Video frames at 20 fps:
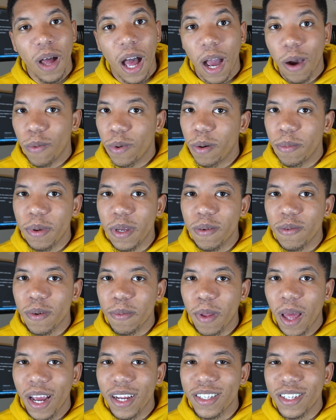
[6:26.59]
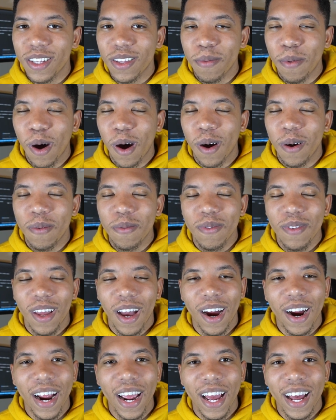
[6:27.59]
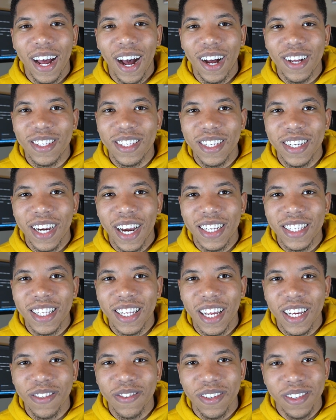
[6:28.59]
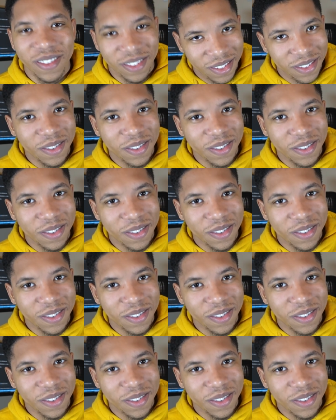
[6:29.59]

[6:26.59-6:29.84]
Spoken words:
I will be replying to them all. All right, I'll see you guys in the next one.